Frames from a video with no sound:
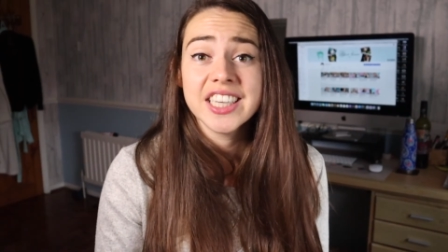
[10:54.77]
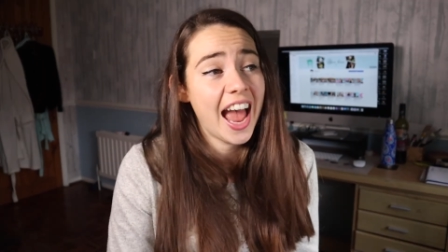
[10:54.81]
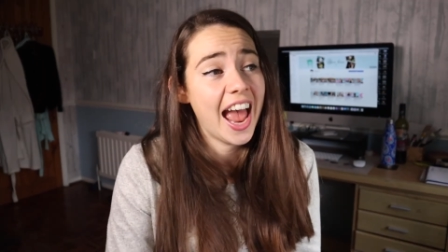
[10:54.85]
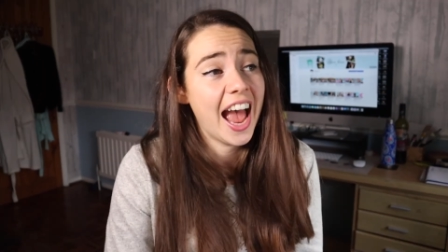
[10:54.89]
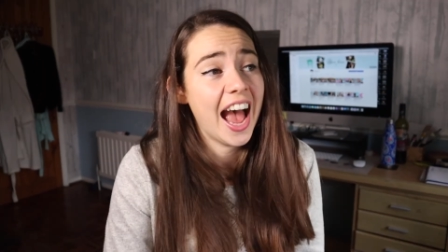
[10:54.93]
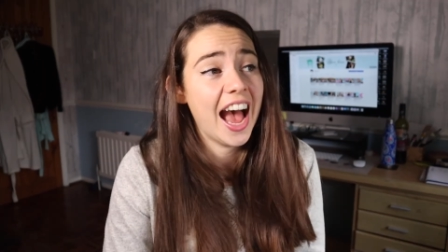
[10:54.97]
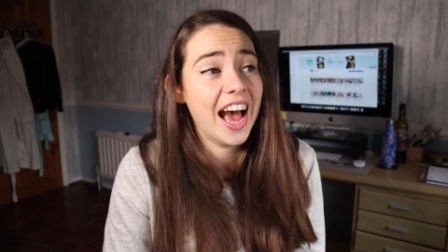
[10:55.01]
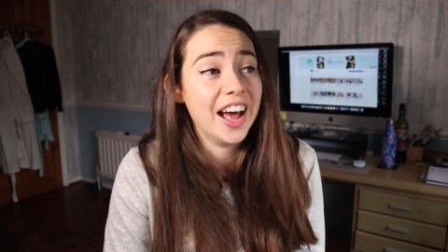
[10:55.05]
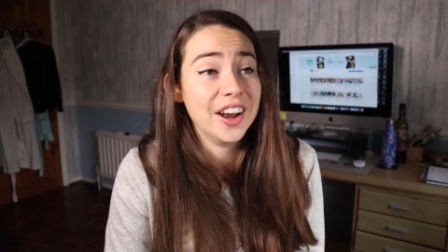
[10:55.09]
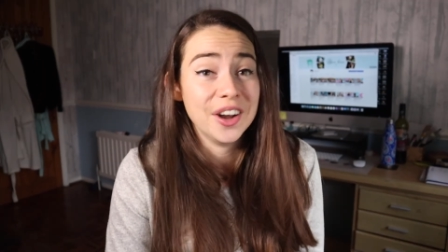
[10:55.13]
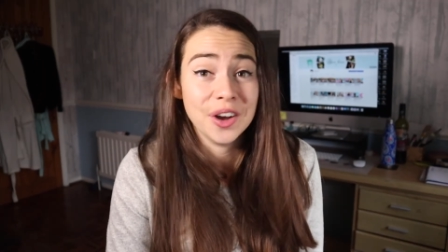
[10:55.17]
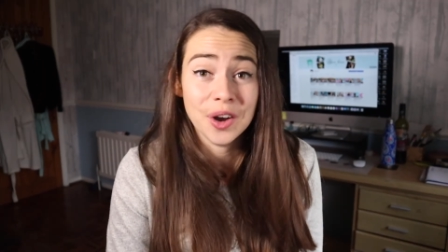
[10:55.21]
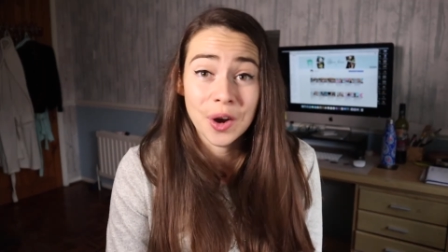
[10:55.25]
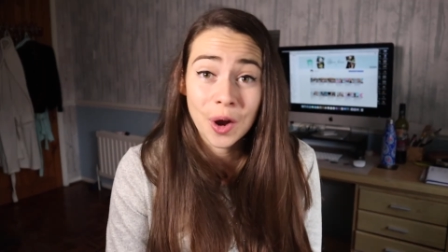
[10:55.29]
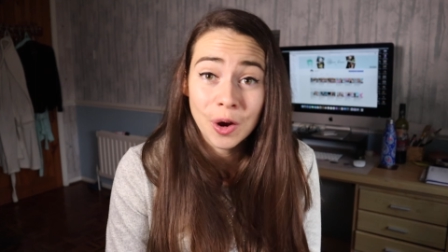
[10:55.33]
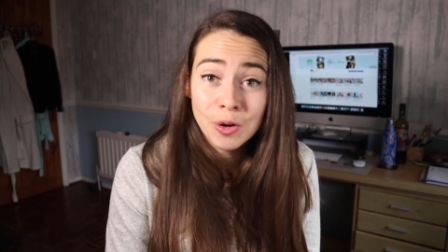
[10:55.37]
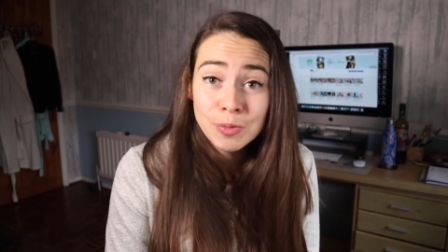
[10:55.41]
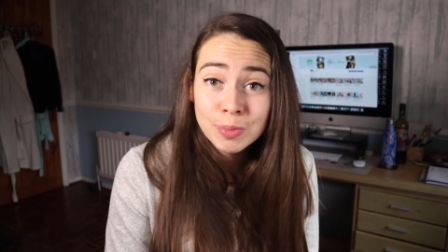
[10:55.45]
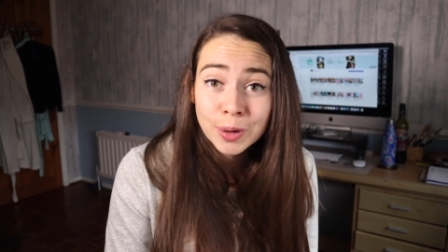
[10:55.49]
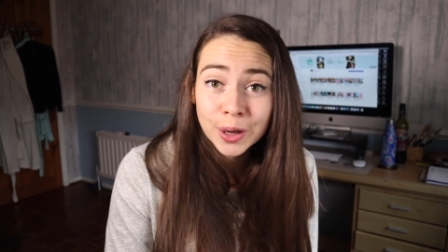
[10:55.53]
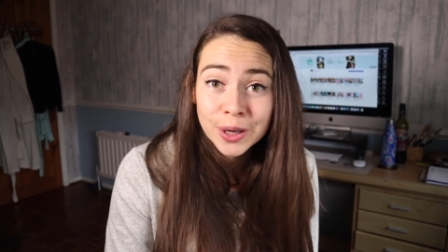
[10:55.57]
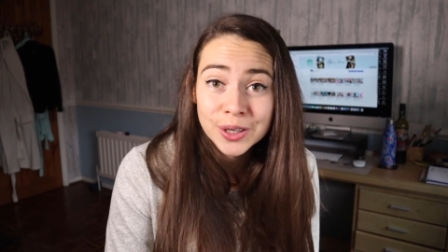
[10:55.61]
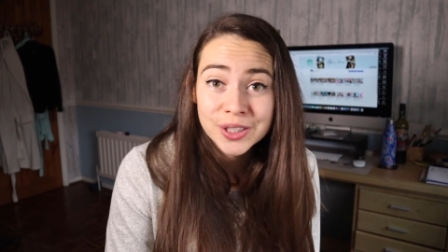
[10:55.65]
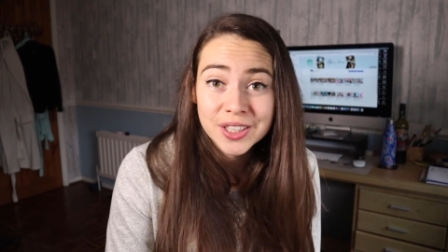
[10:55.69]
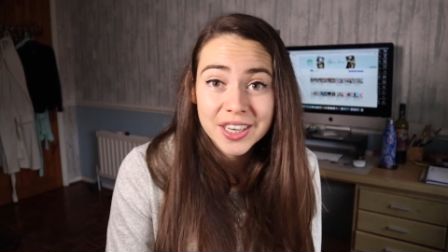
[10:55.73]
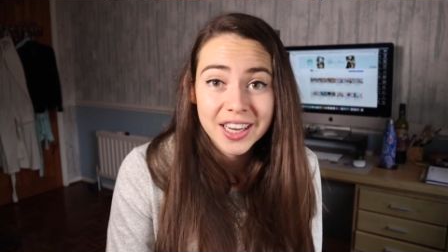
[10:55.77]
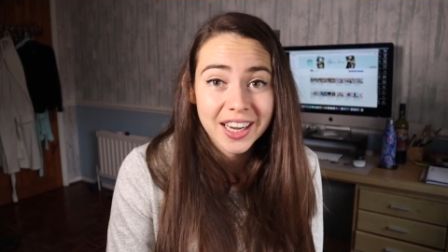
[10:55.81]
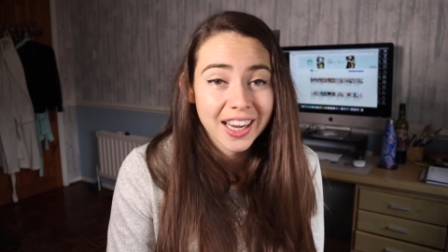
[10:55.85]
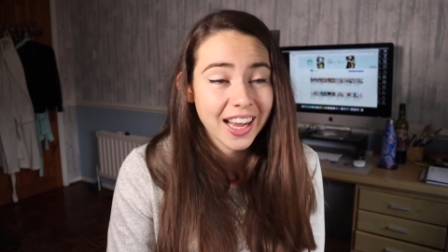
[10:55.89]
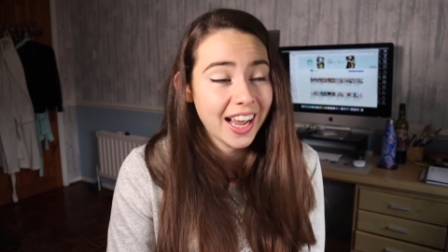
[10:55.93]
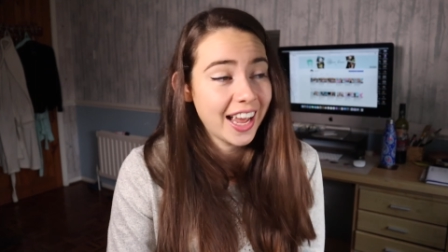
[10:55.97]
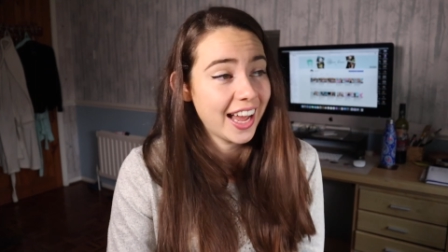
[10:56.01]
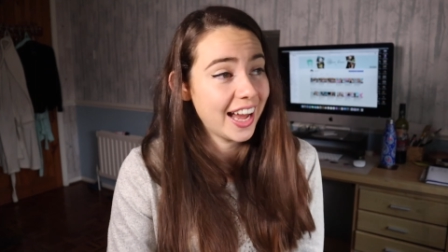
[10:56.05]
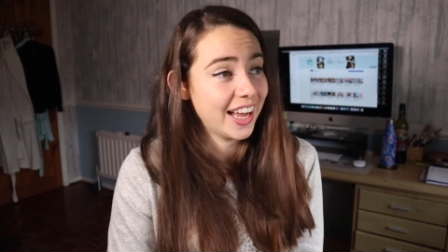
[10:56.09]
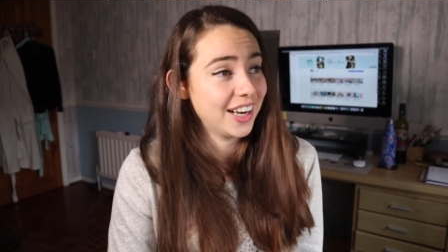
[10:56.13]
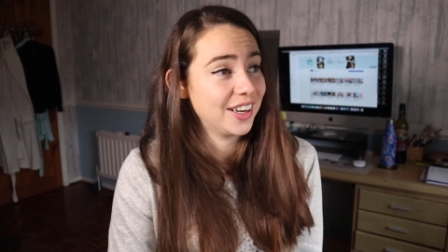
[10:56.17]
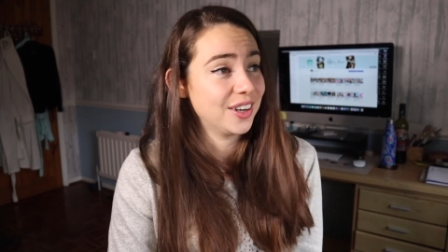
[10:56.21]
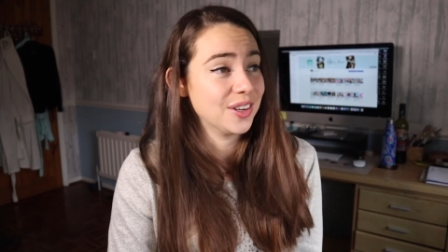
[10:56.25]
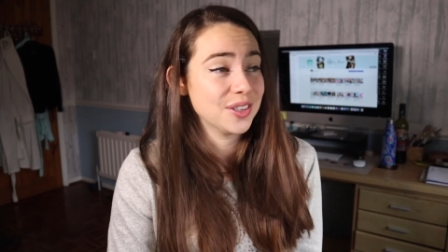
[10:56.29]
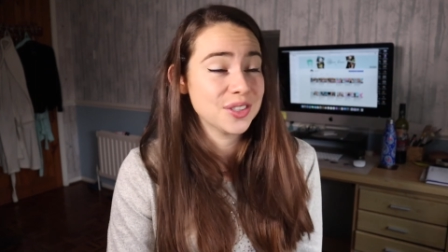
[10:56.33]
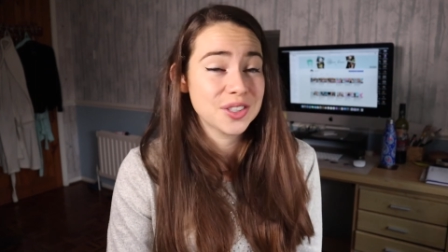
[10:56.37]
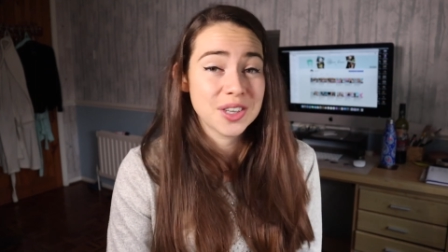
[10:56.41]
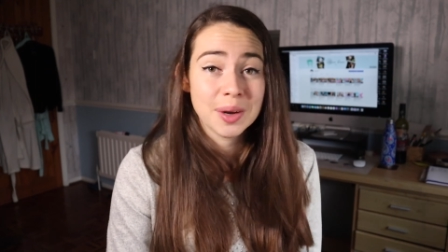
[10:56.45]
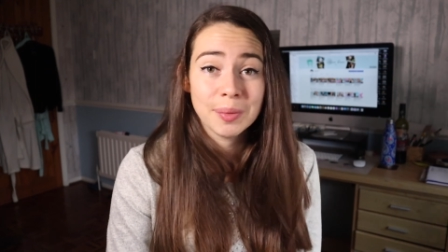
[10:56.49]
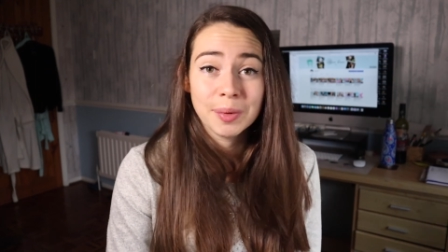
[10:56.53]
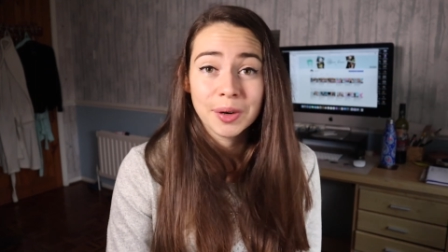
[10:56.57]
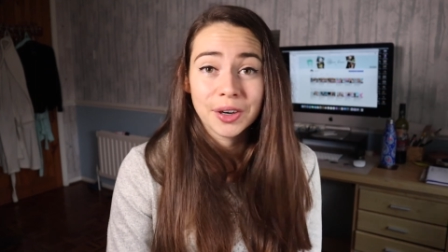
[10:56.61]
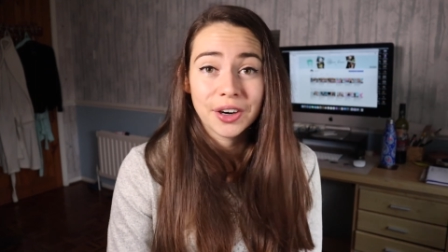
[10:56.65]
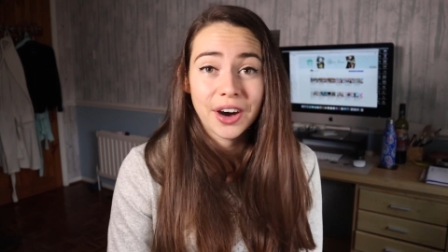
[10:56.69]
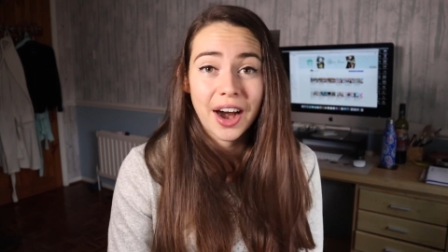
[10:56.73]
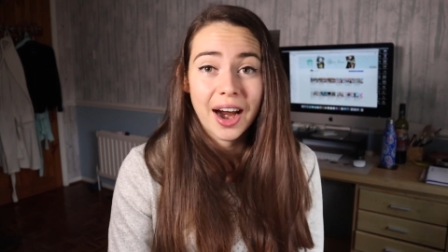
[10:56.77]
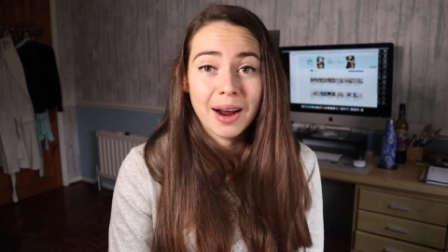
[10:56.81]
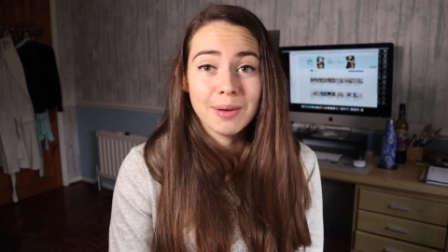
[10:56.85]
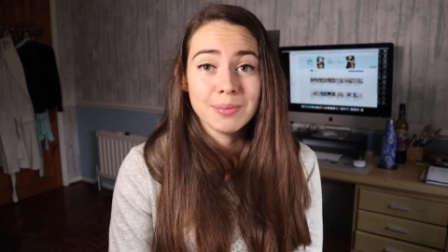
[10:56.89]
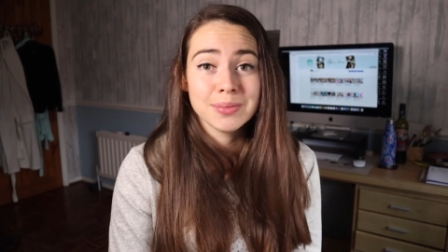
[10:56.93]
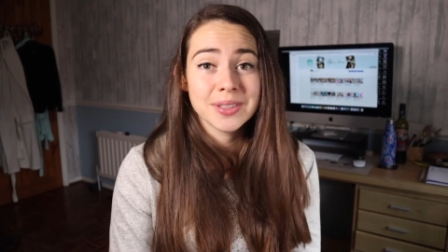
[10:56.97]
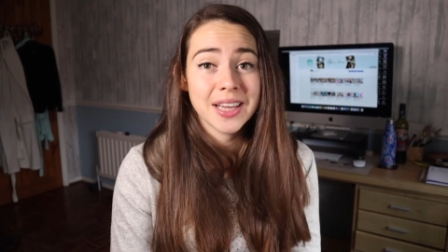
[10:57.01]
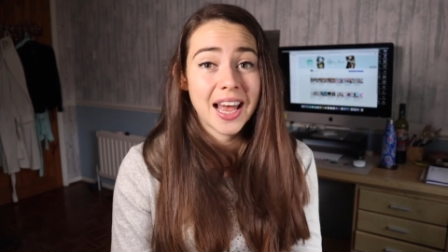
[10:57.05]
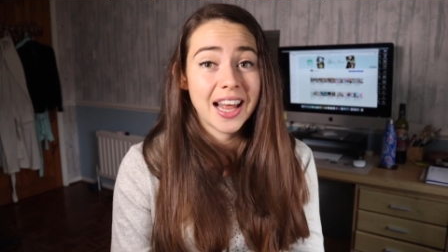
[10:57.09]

I had no bloating, I had no stomach cramps,